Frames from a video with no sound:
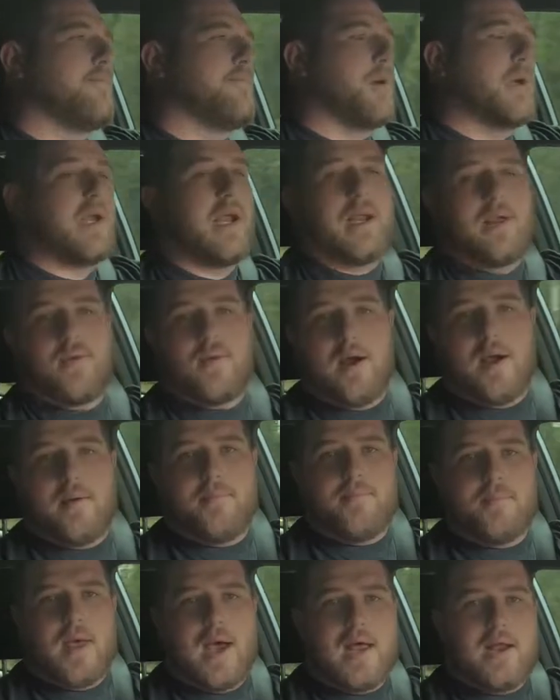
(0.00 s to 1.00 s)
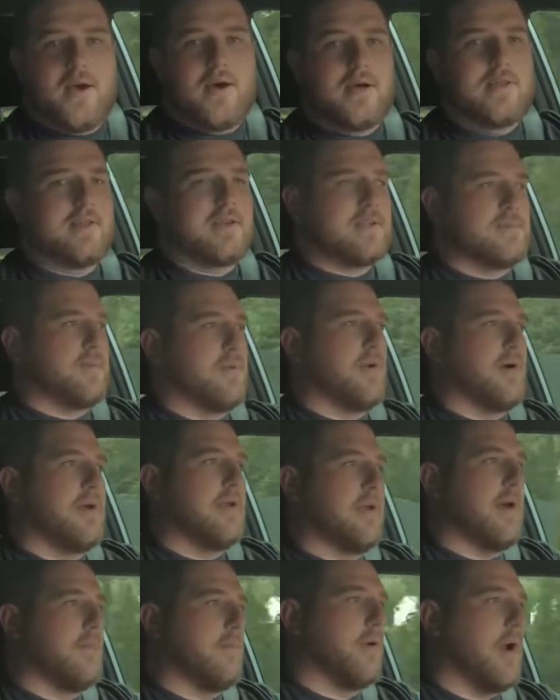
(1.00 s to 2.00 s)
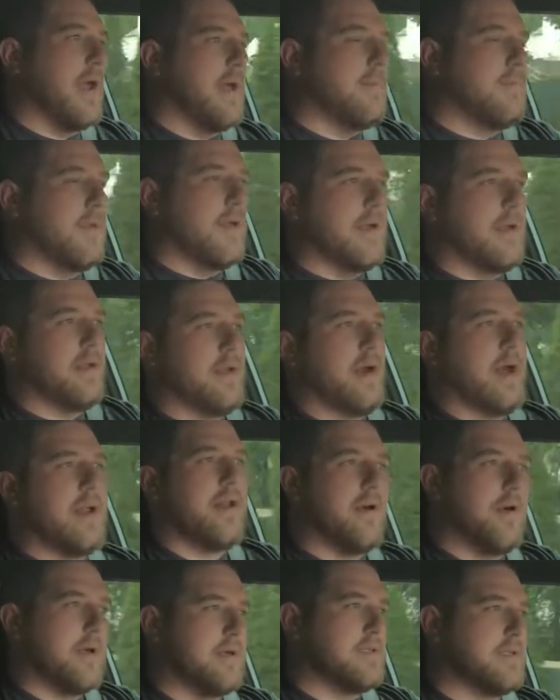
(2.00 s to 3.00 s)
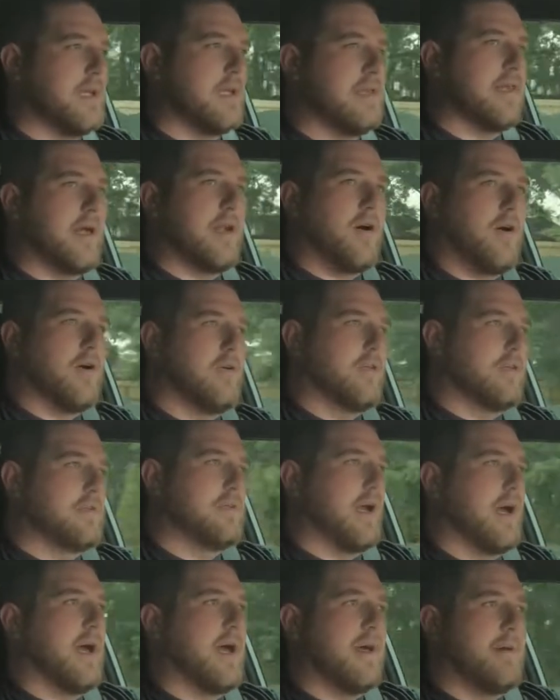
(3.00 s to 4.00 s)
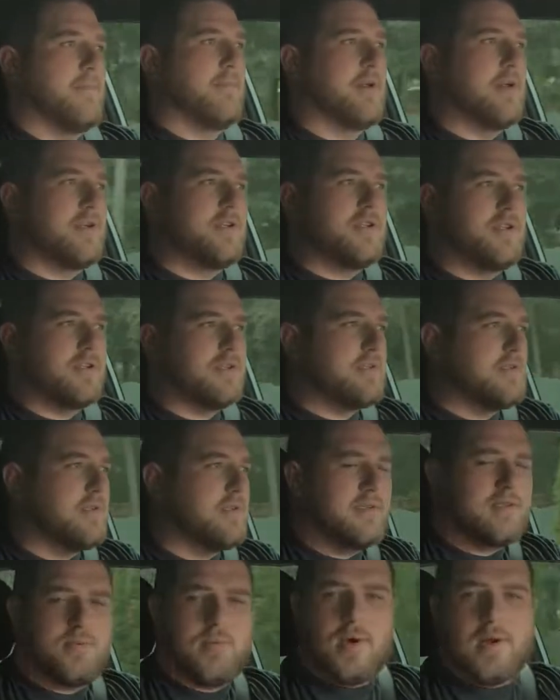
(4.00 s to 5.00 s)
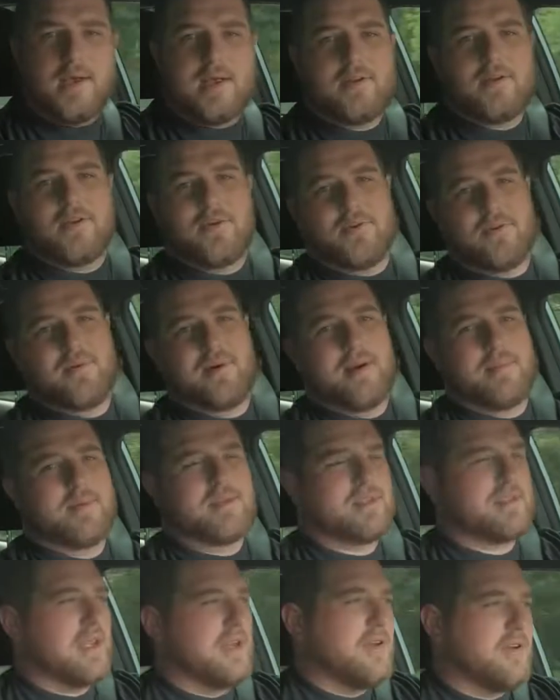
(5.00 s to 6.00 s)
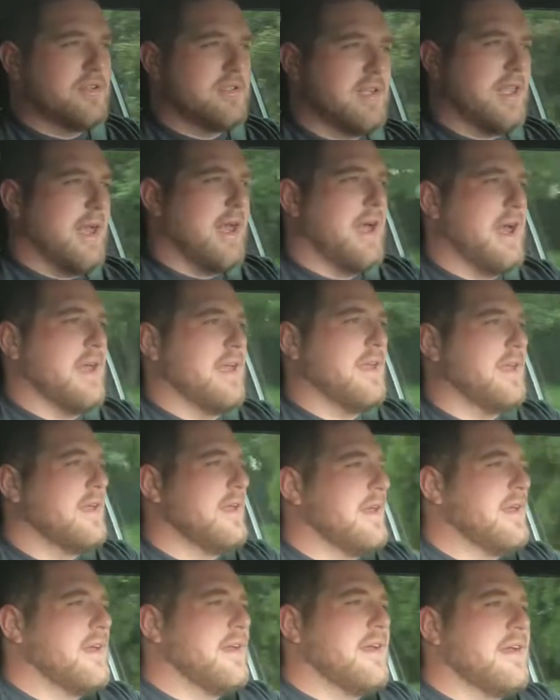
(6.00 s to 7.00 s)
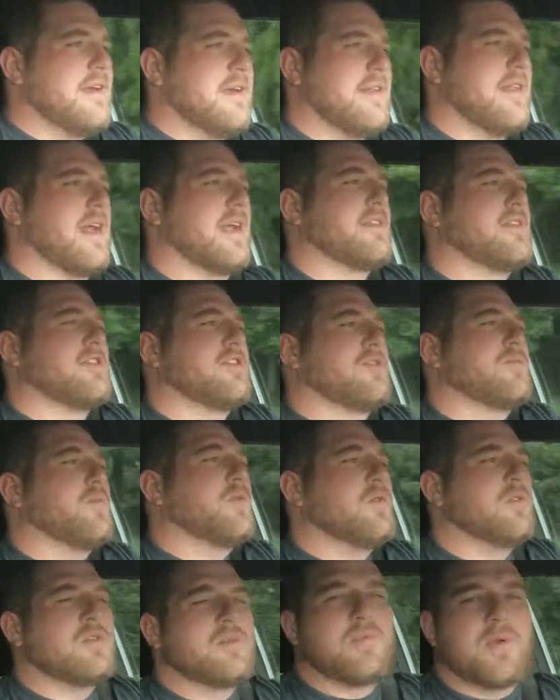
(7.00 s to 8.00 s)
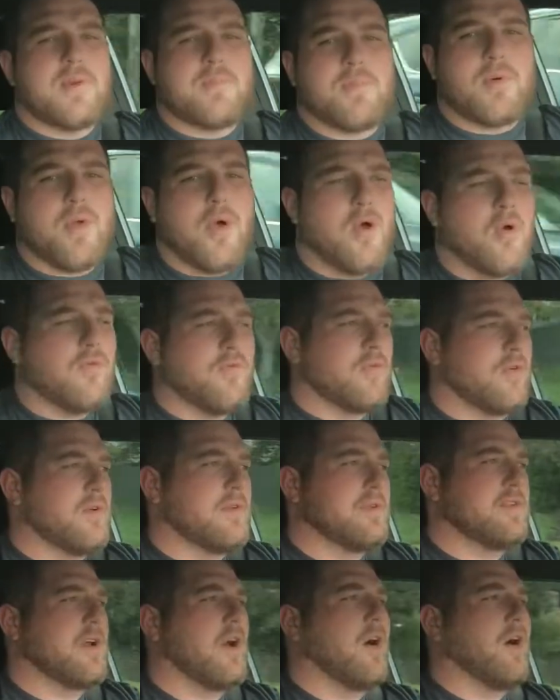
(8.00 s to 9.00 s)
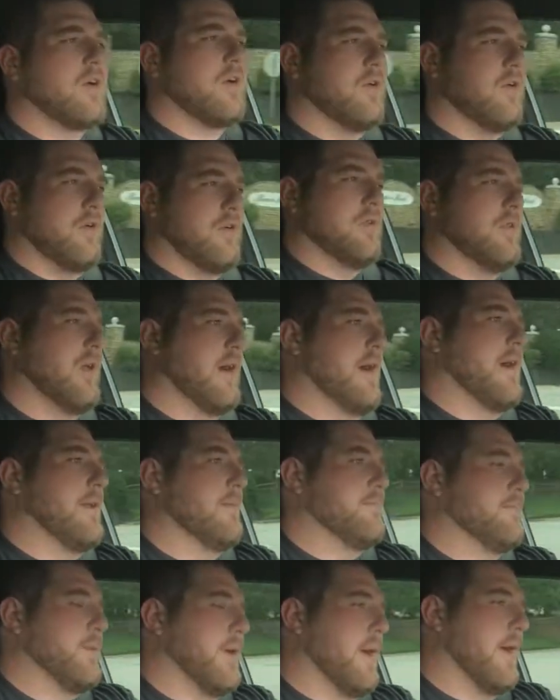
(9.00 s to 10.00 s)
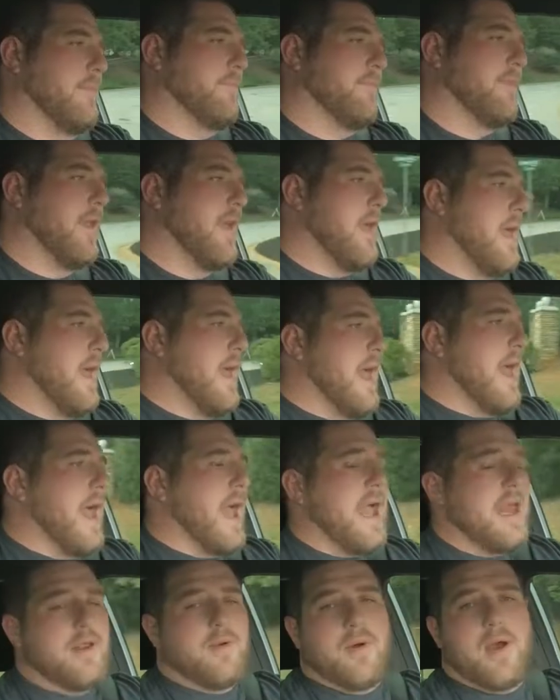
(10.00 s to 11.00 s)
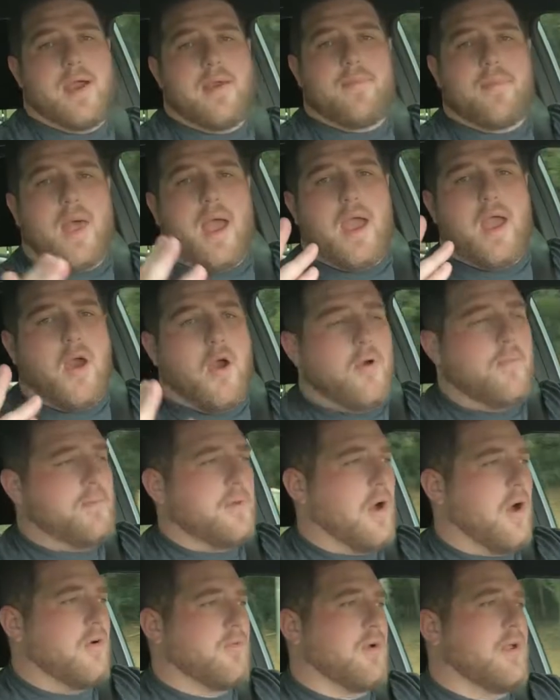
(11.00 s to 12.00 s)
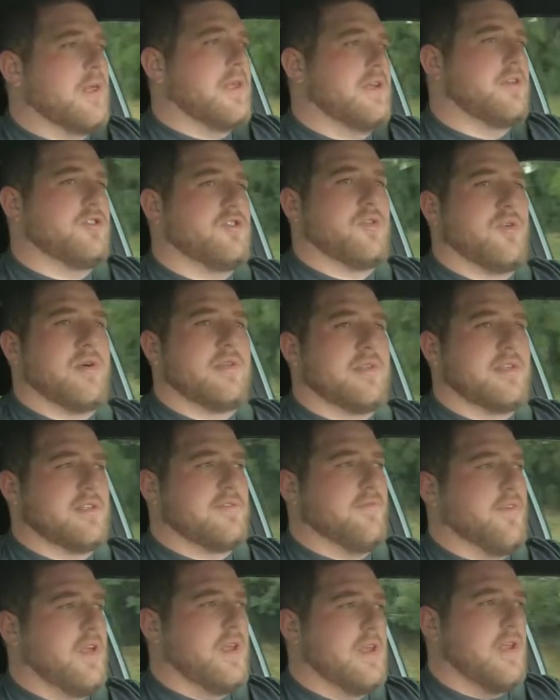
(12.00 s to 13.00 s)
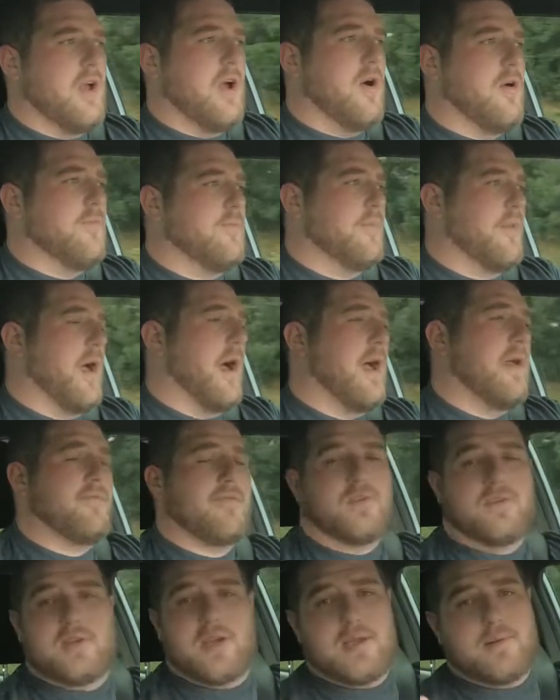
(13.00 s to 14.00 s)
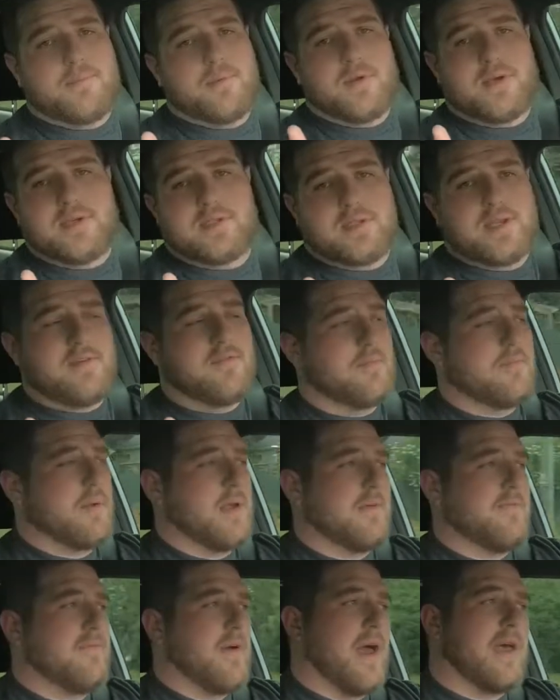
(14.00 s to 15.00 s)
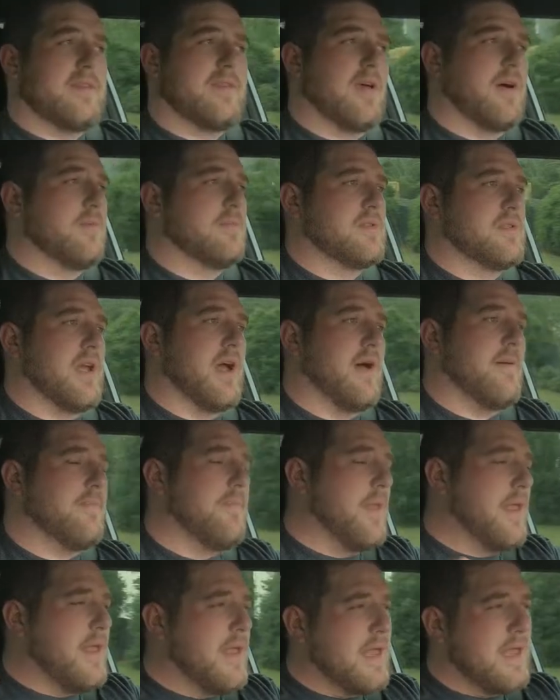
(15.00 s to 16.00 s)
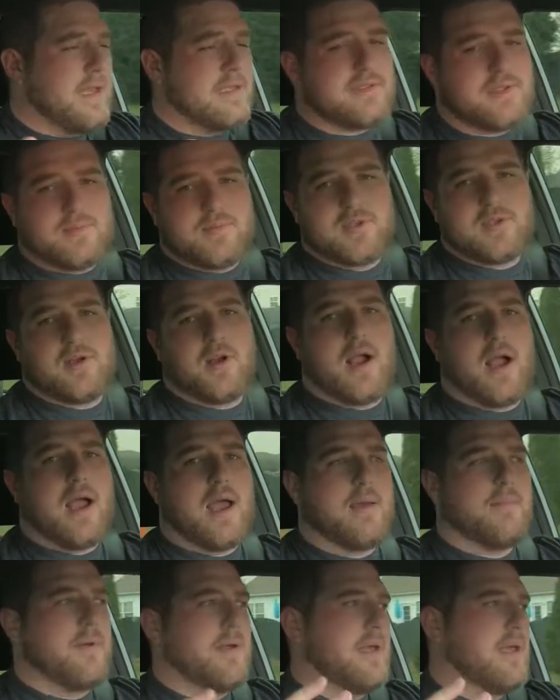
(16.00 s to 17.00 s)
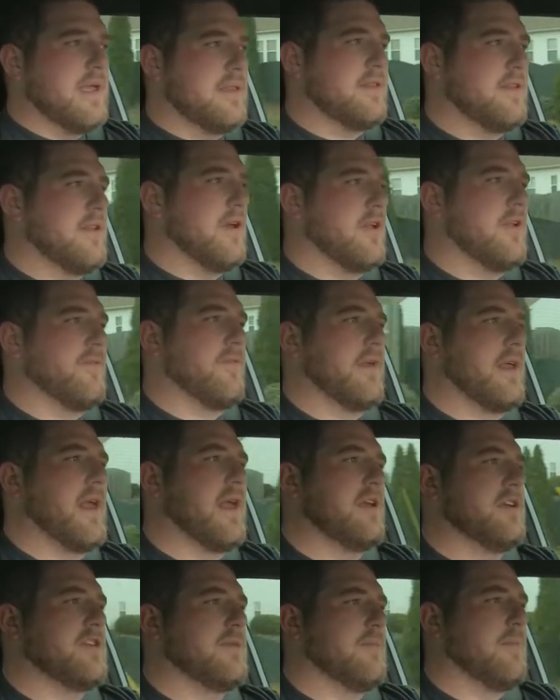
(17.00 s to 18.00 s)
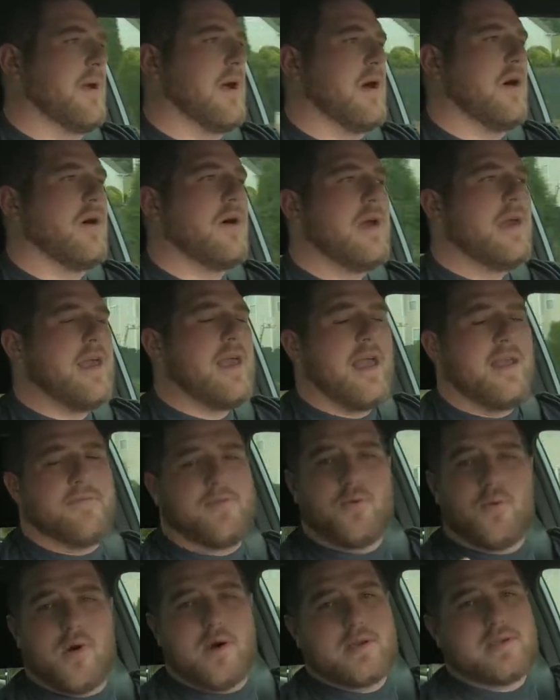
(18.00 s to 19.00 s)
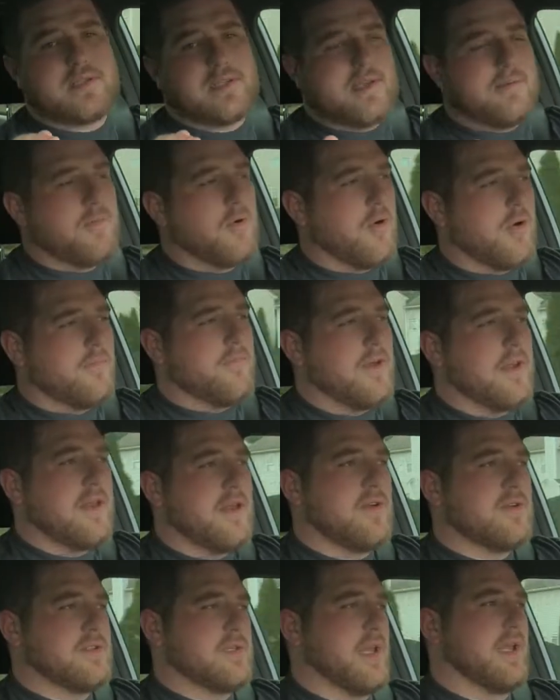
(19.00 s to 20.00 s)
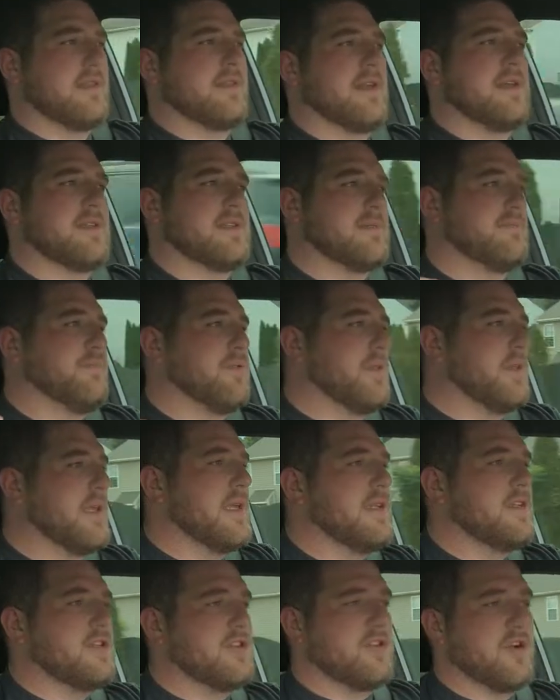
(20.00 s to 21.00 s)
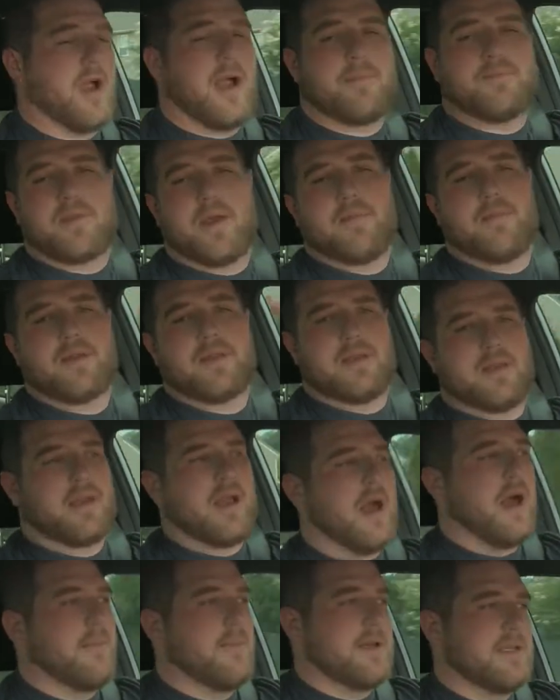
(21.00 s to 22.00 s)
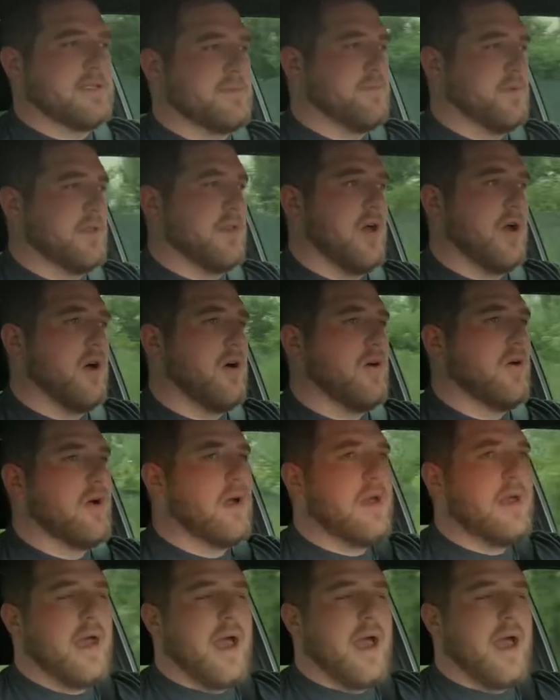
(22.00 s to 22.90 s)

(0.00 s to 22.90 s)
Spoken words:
But anyway, I know at this point I'm rambling. I know I say that all the time, but it's what I do. I'm a sales guy. I like to schmooze people over and talk a whole lot. But anyway, I hope you all really enjoyed this video. If you did, please leave a big fat thumbs up. Hit subscribe, hit the notification bell. If you want to see more videos like this, please drop them in the comments below.